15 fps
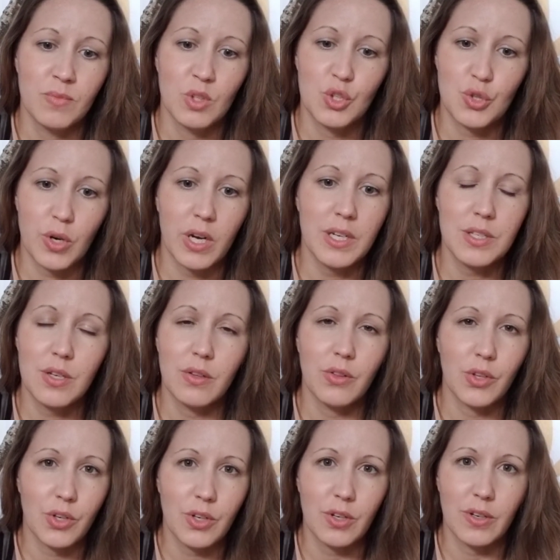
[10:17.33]
try to
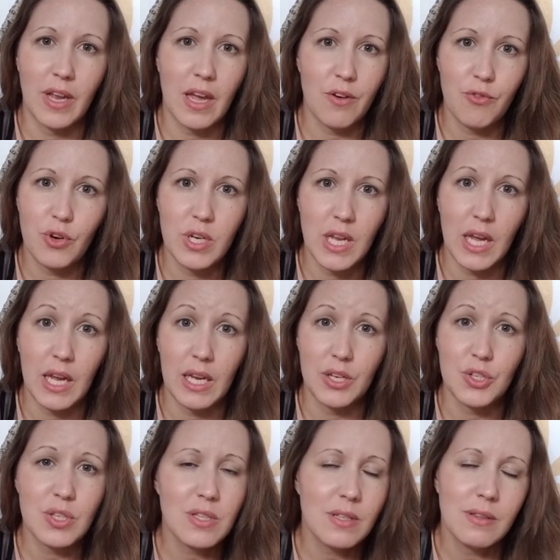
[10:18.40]
learn every day
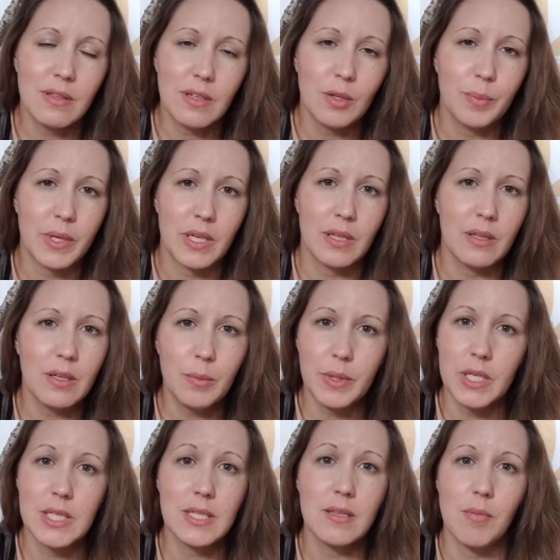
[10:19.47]
just a little bit, a little bit
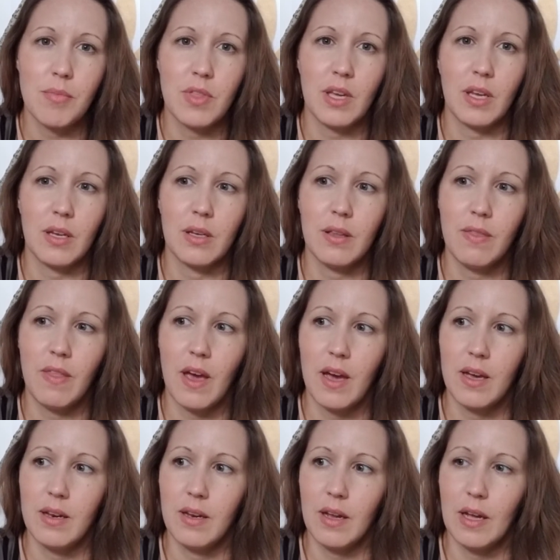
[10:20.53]
of something
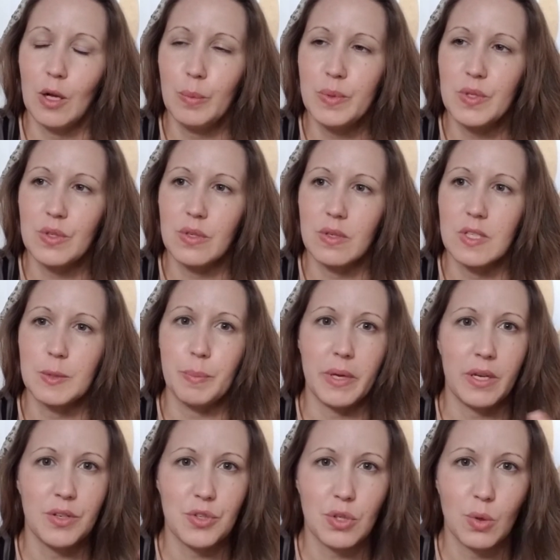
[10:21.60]
that helps to
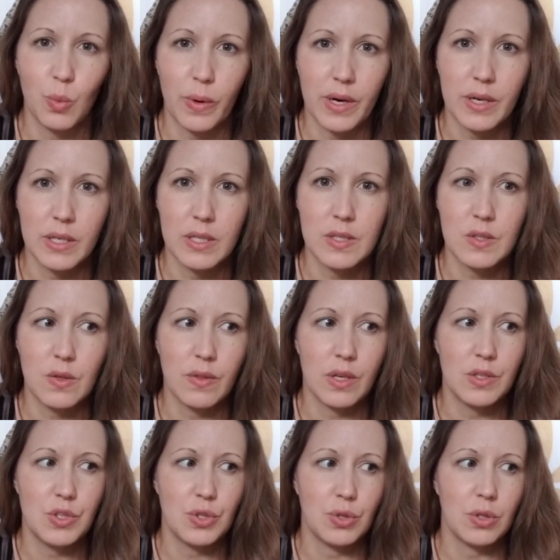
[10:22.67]
expand your awareness so
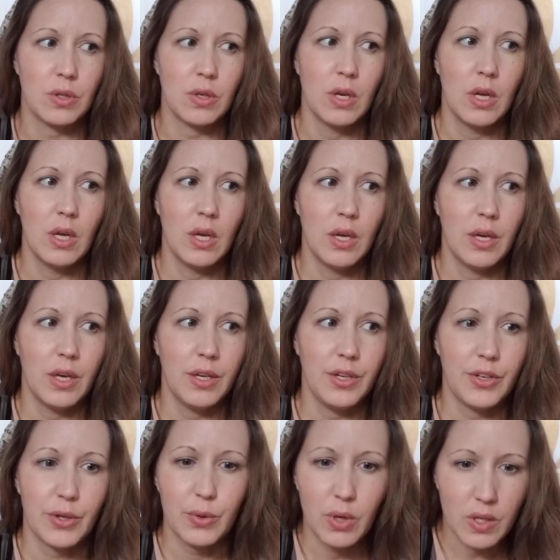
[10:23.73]
that you're, you
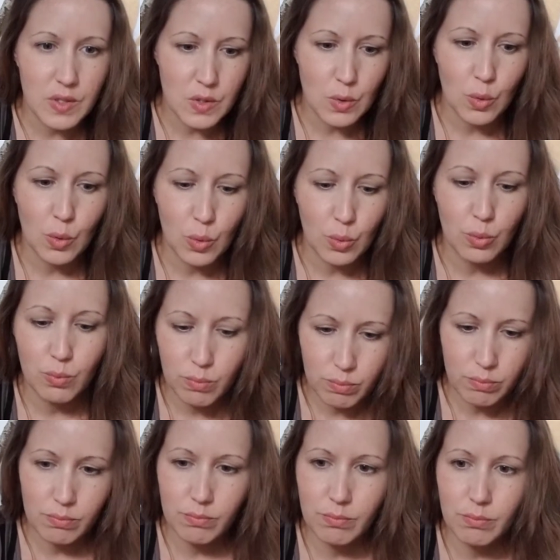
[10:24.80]
know, not so
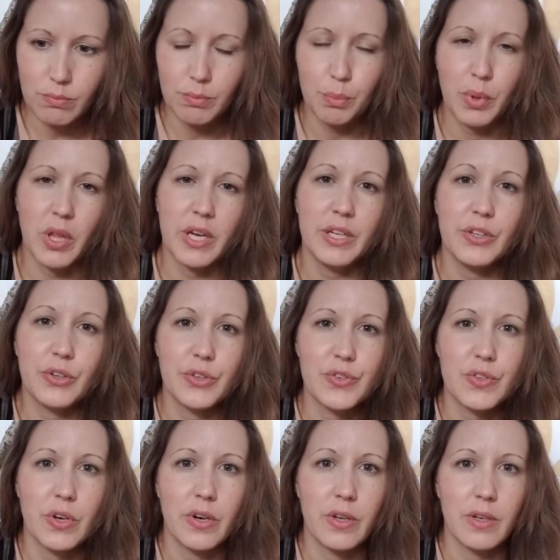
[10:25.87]
blinders
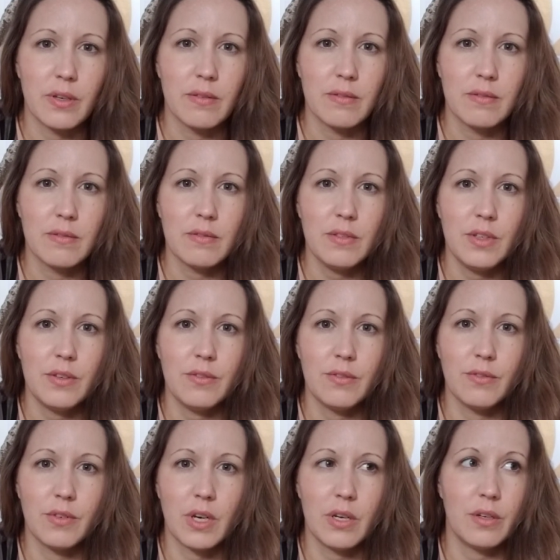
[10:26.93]
on
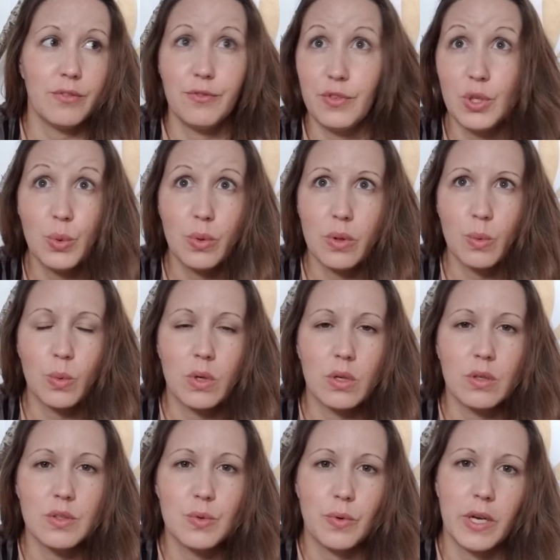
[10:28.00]
kind of view of the
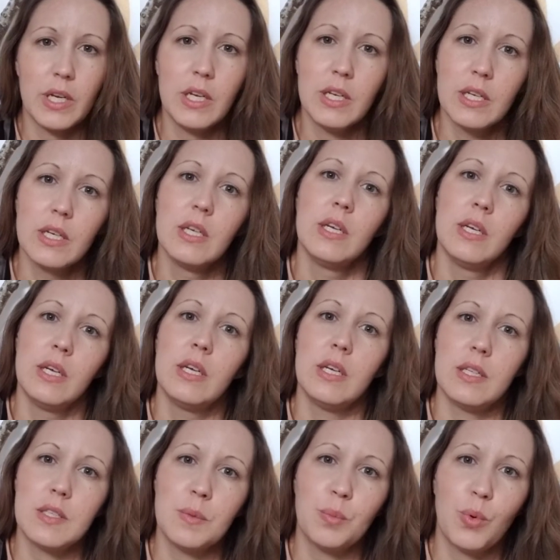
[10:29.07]
world, right?
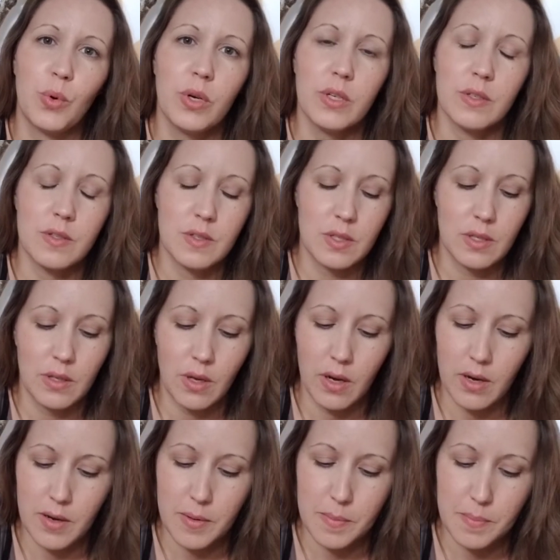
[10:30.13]
It's important.
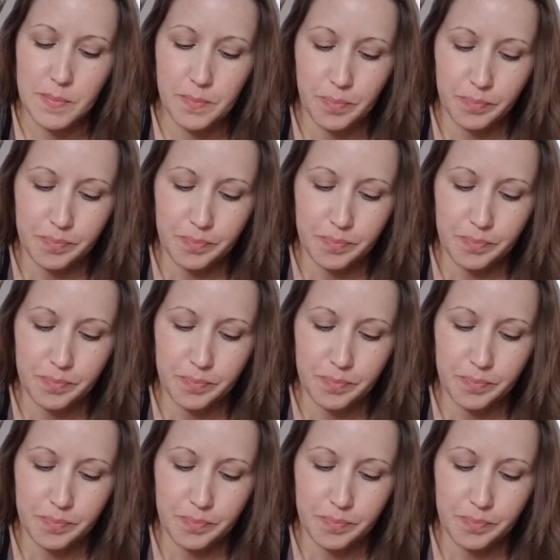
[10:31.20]
Um,